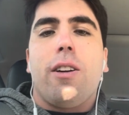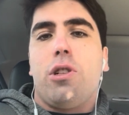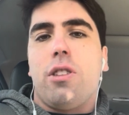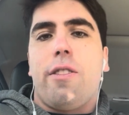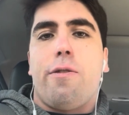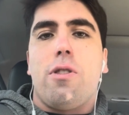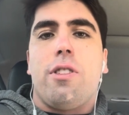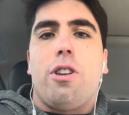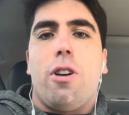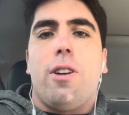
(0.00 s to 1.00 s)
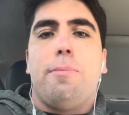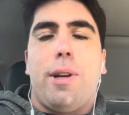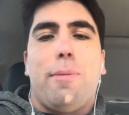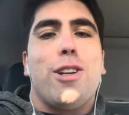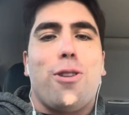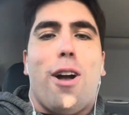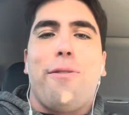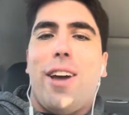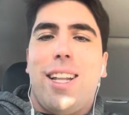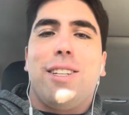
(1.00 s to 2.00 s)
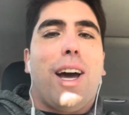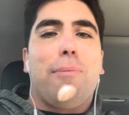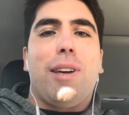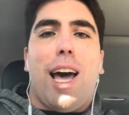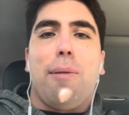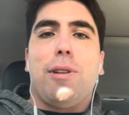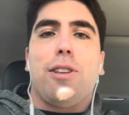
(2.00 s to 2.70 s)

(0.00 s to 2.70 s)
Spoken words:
It was just a first and third. But Montreal fans, you got to be happy.